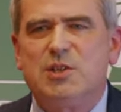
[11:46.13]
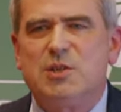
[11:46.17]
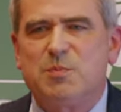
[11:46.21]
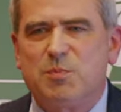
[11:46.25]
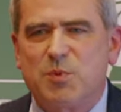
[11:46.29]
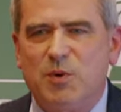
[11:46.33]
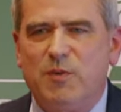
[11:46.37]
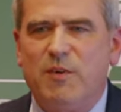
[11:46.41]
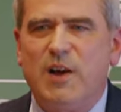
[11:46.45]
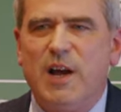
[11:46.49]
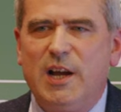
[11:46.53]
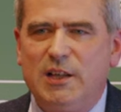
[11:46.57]
is
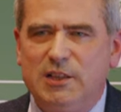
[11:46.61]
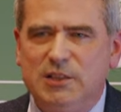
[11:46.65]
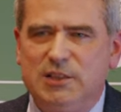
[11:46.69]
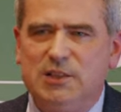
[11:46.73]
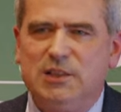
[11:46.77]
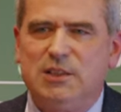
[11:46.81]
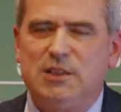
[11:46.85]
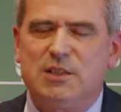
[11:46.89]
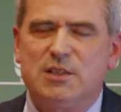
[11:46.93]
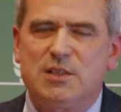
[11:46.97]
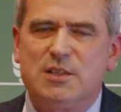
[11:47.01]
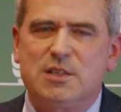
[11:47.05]

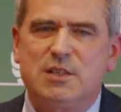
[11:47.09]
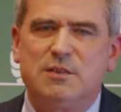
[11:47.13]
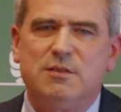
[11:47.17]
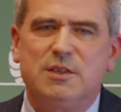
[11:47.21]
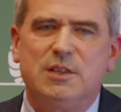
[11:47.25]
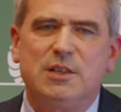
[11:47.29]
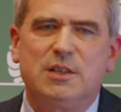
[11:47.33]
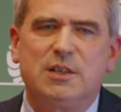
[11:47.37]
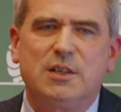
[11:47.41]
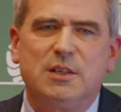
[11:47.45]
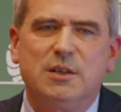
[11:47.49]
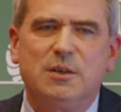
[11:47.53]
provided in the
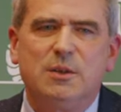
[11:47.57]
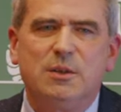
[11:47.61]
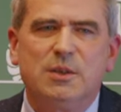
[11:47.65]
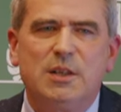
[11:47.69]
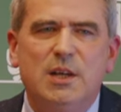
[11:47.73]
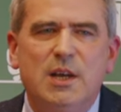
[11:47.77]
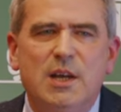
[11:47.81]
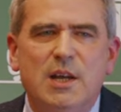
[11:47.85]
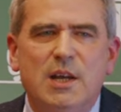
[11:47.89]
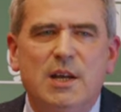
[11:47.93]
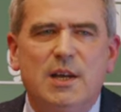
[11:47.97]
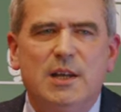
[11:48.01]
civil
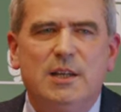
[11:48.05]
code,